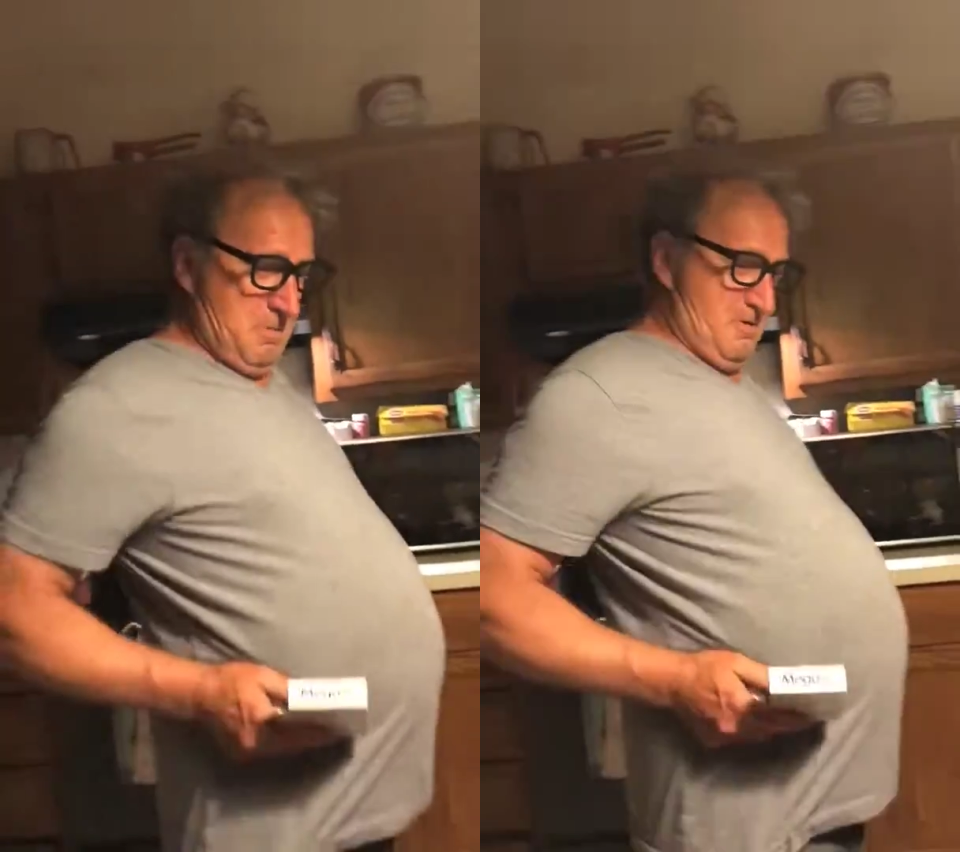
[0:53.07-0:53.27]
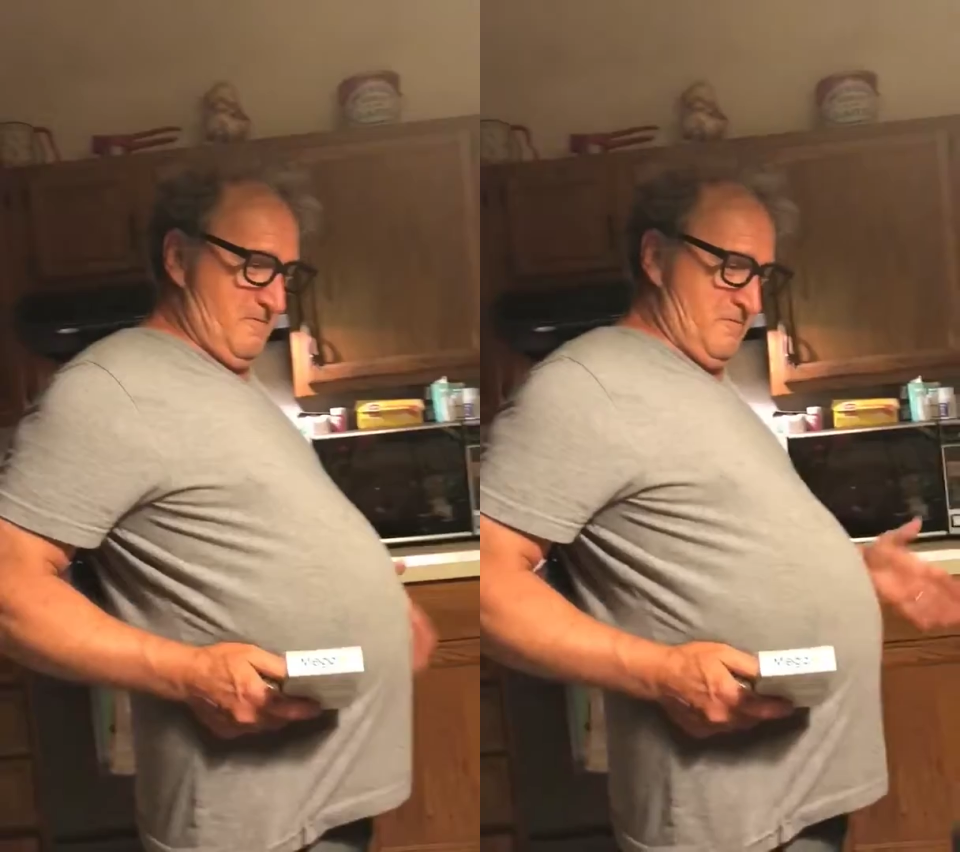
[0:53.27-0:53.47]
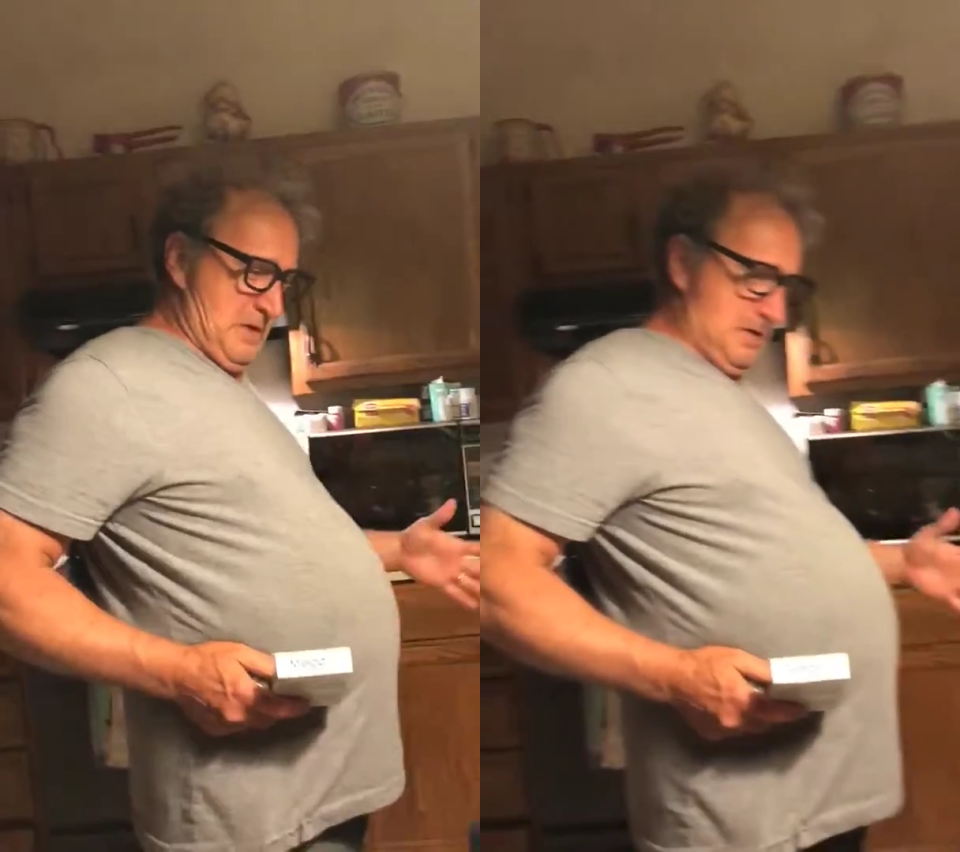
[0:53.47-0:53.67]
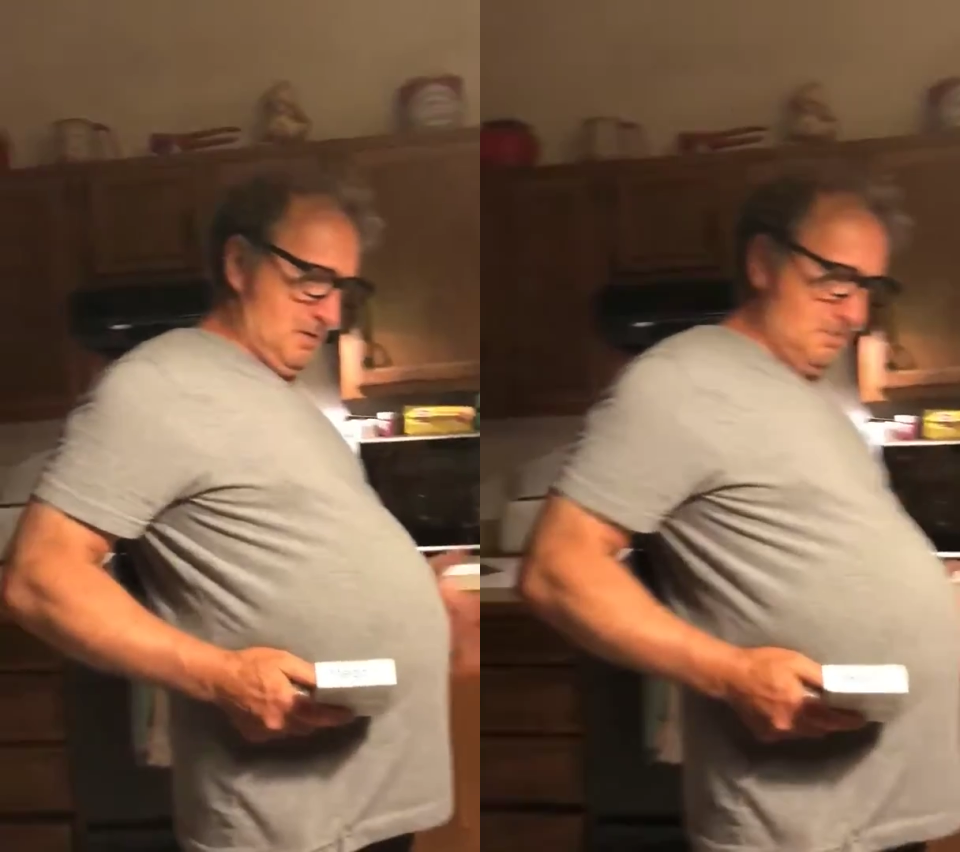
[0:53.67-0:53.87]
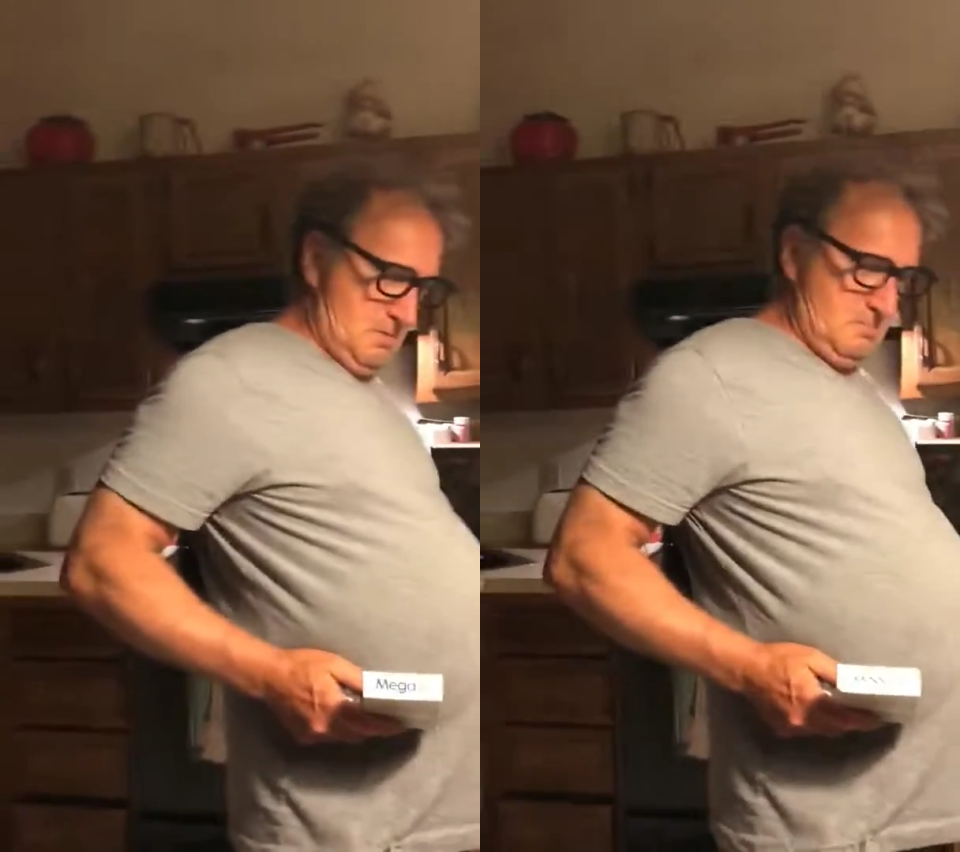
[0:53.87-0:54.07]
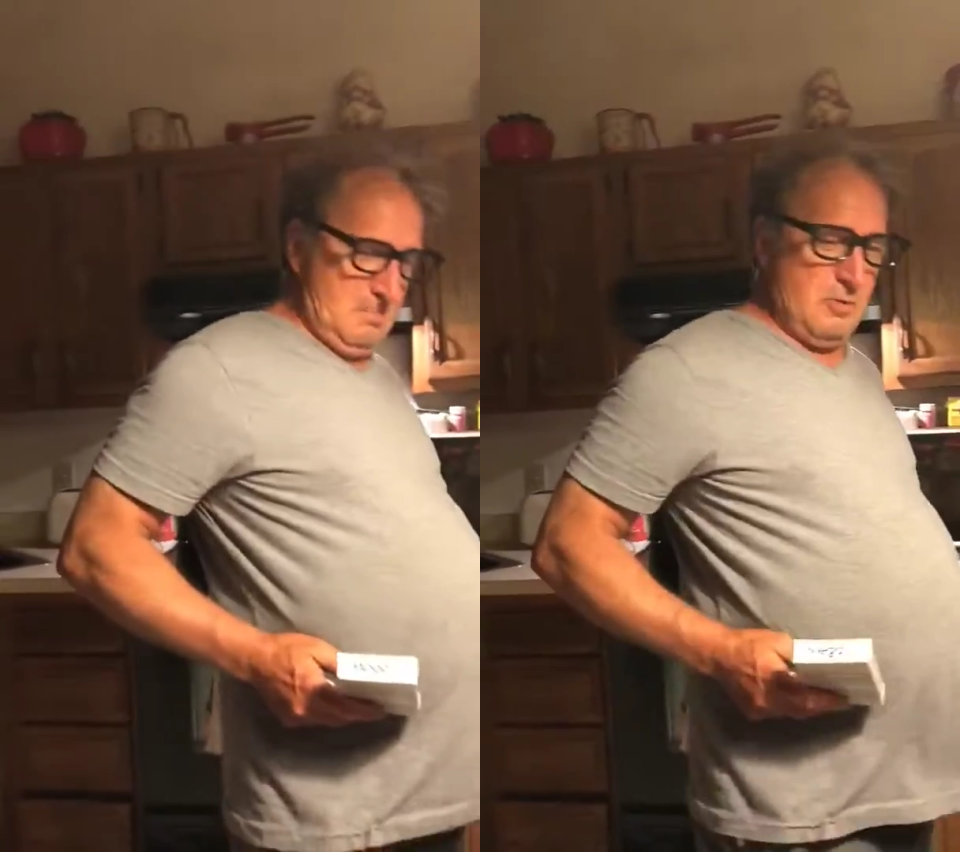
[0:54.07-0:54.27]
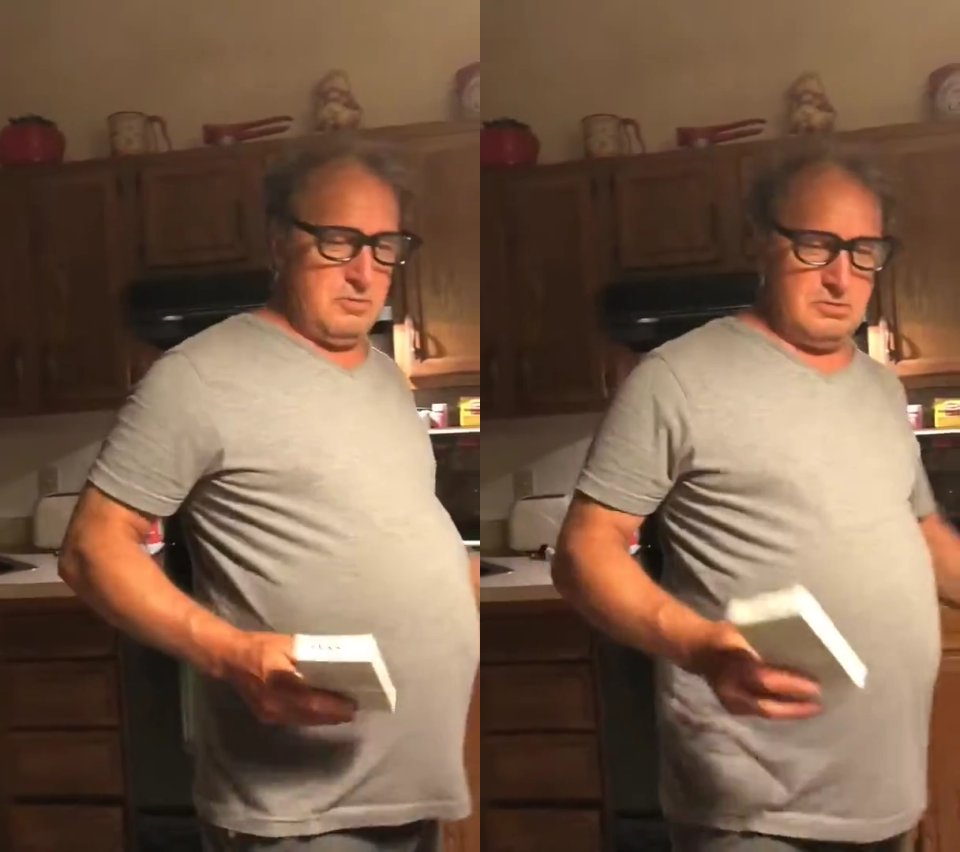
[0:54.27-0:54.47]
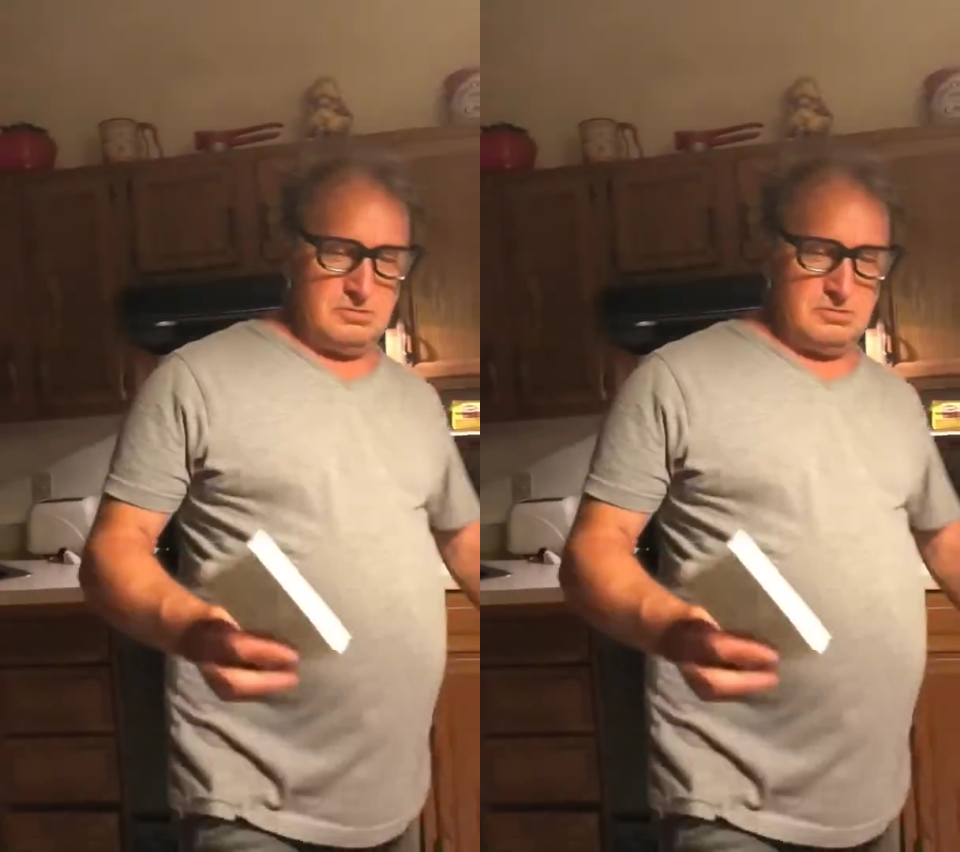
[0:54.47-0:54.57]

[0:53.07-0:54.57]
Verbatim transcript: burning fat. Boom.